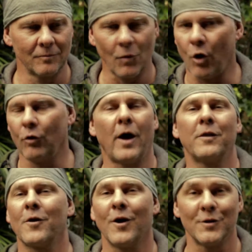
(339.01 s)
all the other
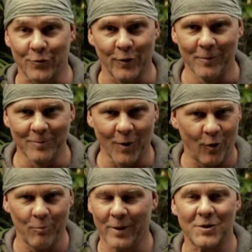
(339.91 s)
kinds of fruit,
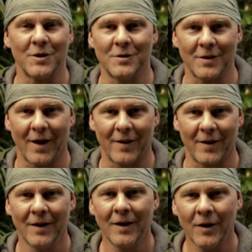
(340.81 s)
all mixed in together,
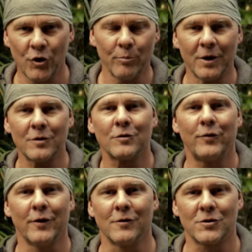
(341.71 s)
human
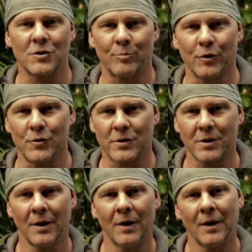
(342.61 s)
interference to produce
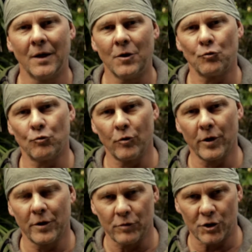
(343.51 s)

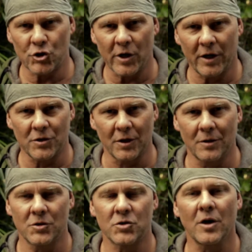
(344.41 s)
really rich tasting,
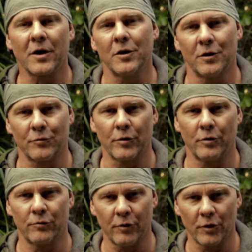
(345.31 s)
succulent fruit,
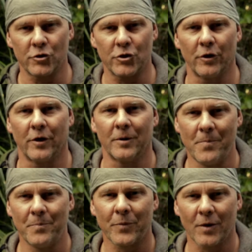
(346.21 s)
full of sugar,
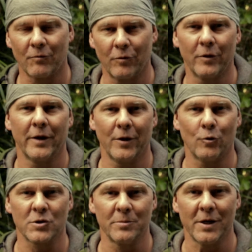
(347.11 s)
really
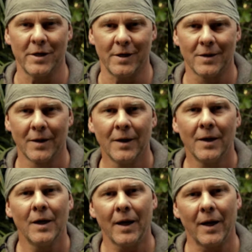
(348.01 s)
awesome to eat.
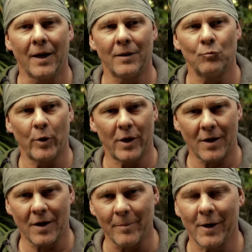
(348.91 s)
And we
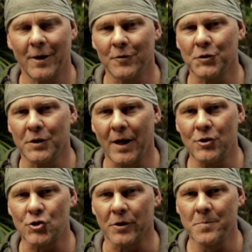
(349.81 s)
come out here into
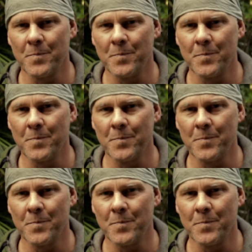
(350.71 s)
nature,